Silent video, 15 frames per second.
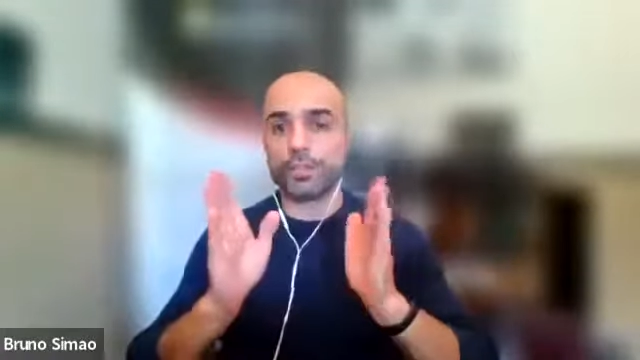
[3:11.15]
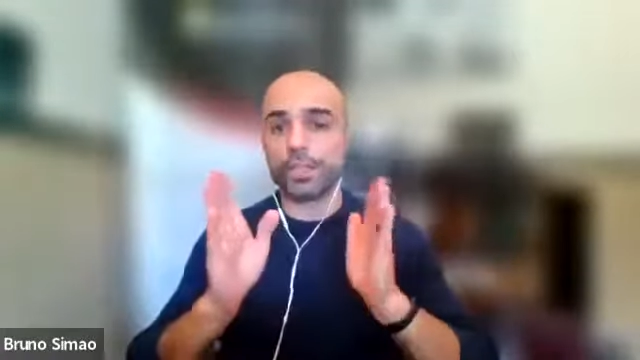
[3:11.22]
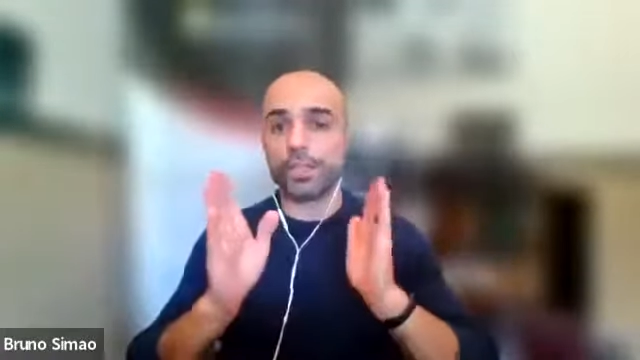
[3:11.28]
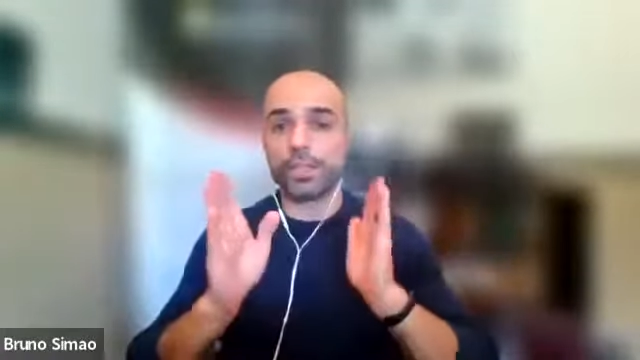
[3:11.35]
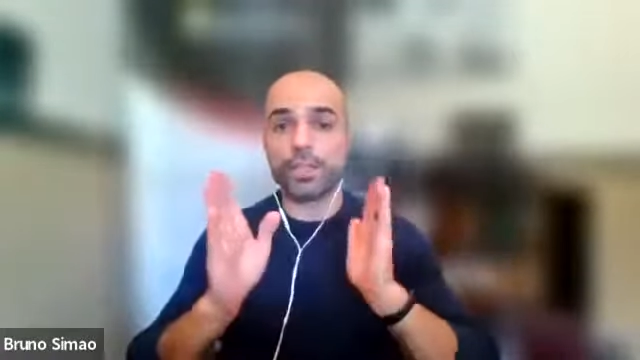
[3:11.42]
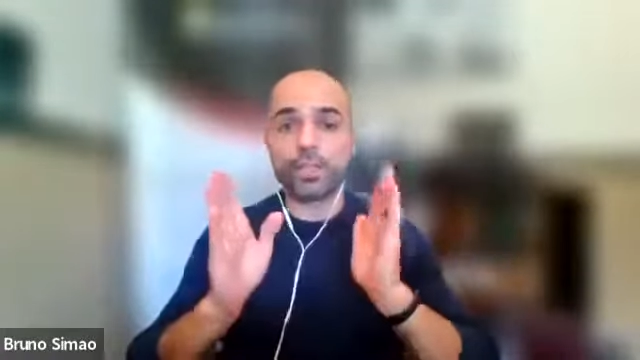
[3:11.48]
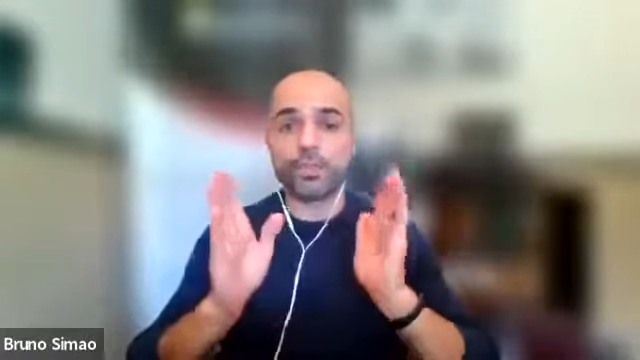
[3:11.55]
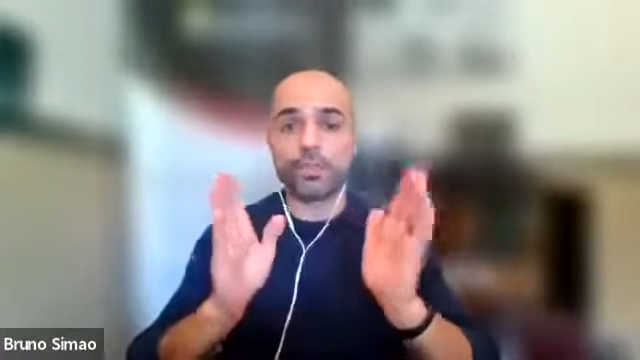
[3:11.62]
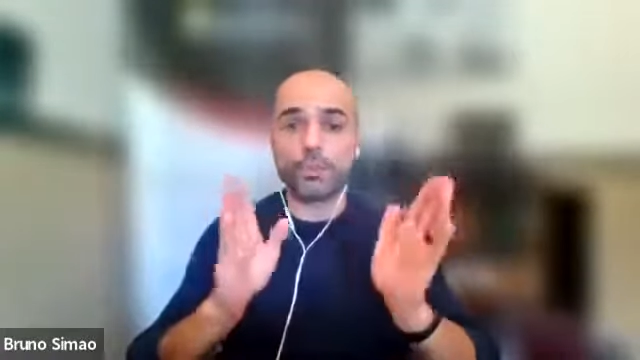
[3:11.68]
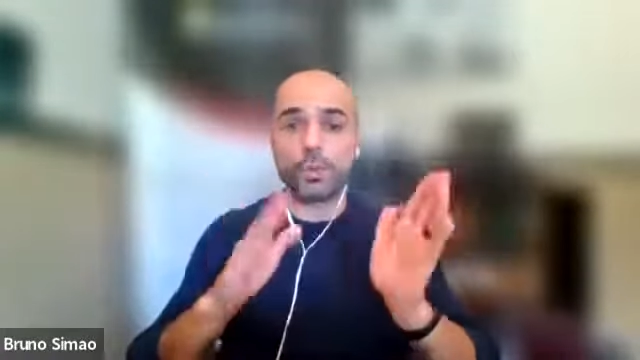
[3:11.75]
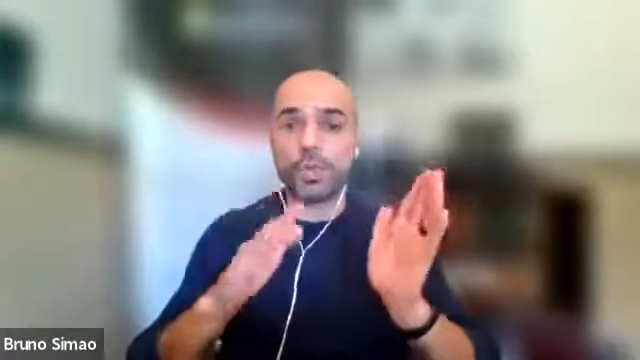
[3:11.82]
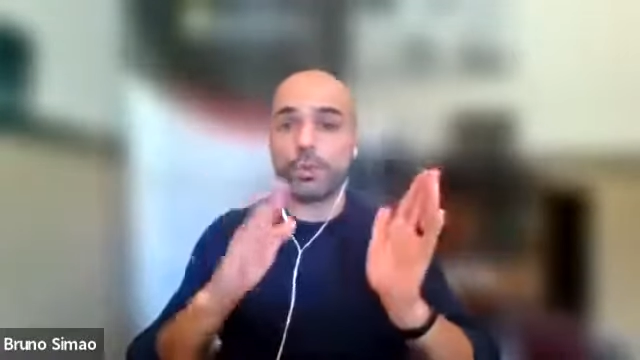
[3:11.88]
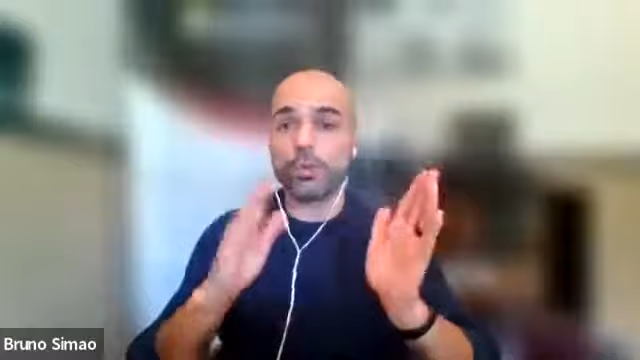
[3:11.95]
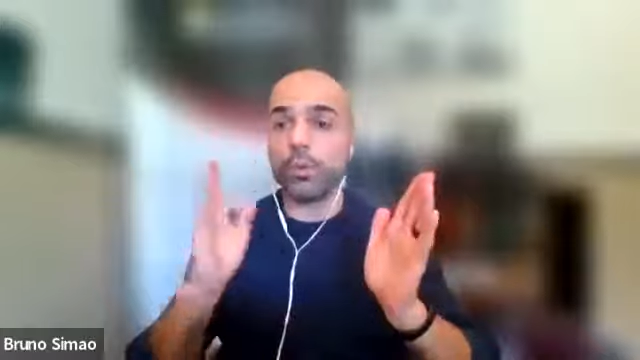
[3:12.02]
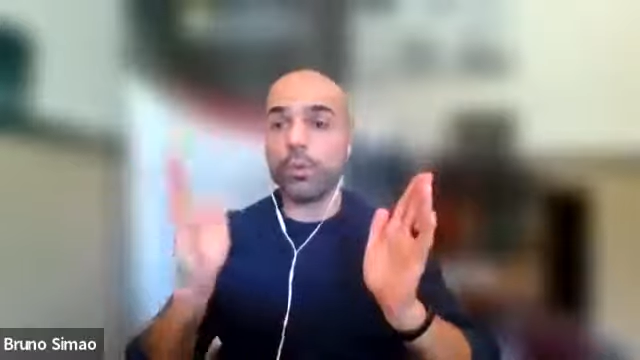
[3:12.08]
They can go to
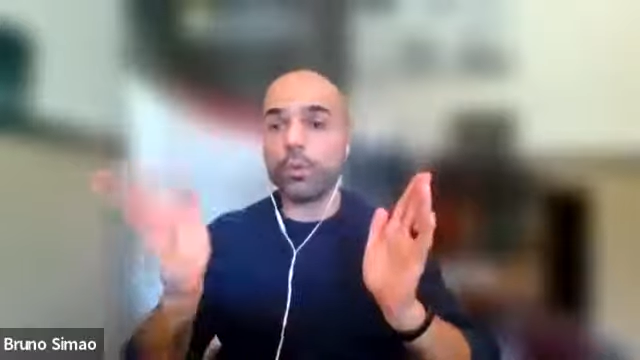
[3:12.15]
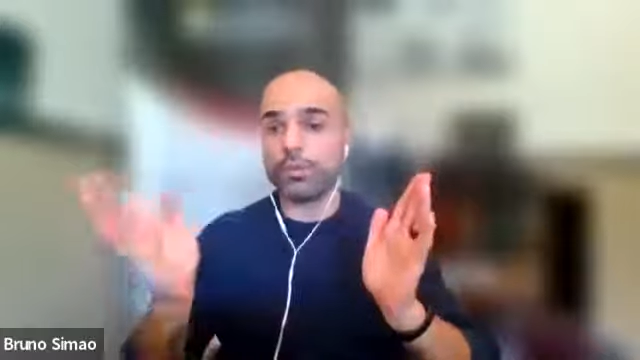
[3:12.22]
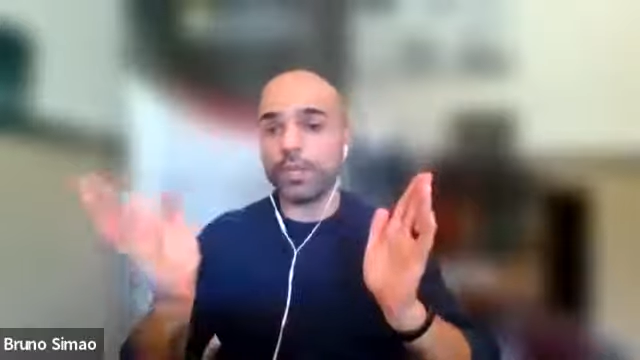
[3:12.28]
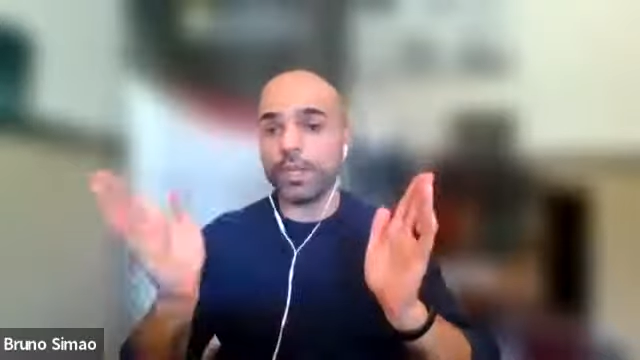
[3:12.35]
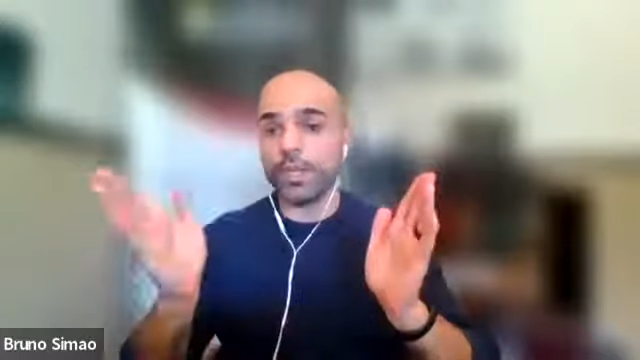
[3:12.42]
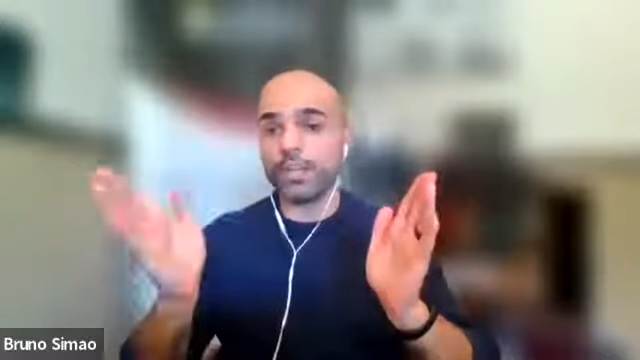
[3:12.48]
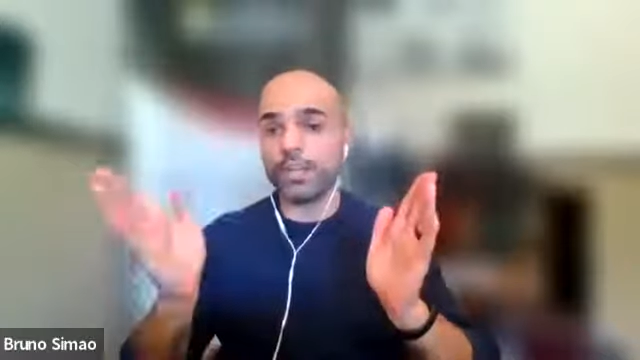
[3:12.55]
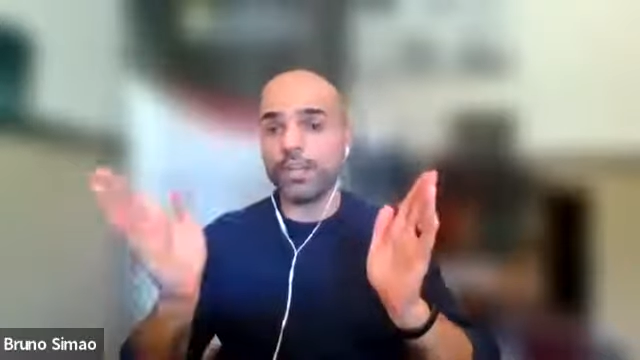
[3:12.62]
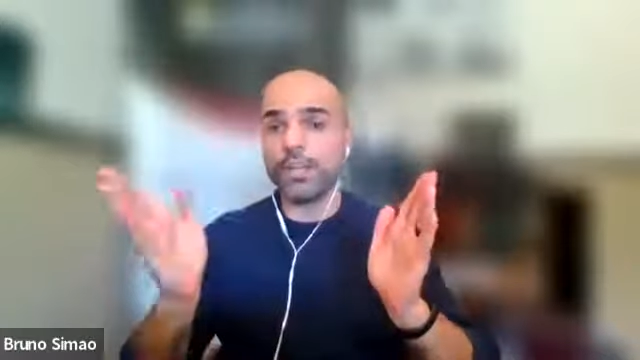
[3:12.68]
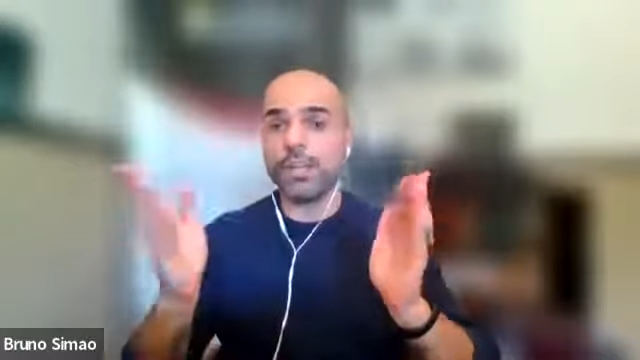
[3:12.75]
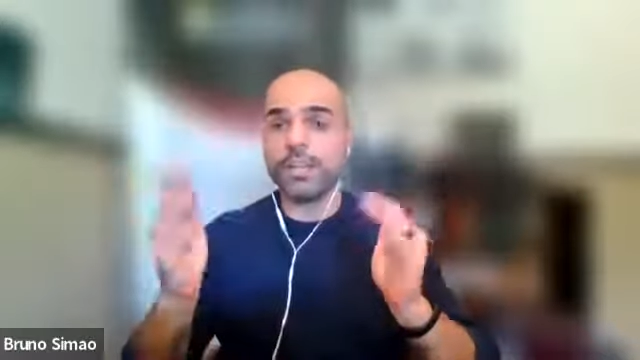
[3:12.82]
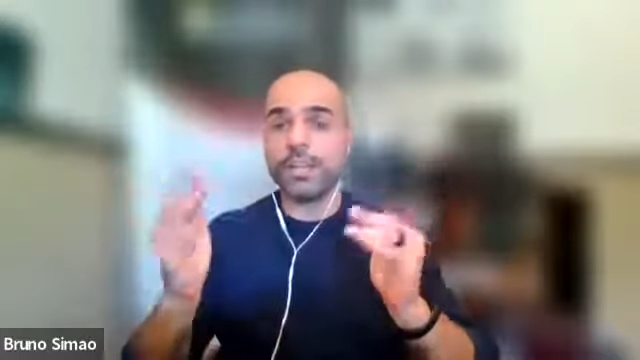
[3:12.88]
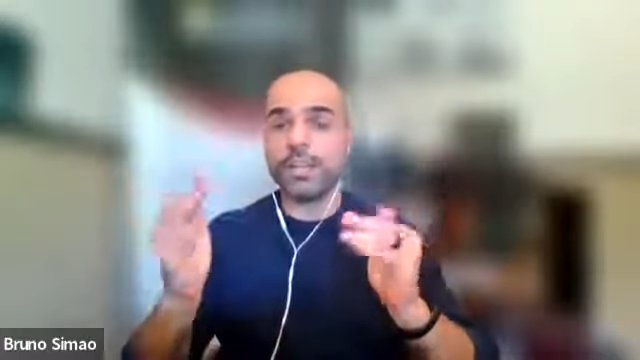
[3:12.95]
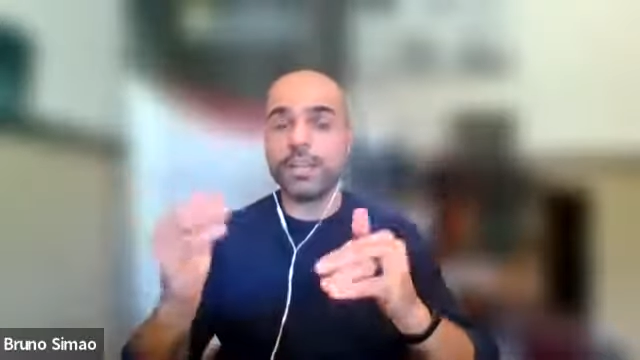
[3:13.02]
one or the other.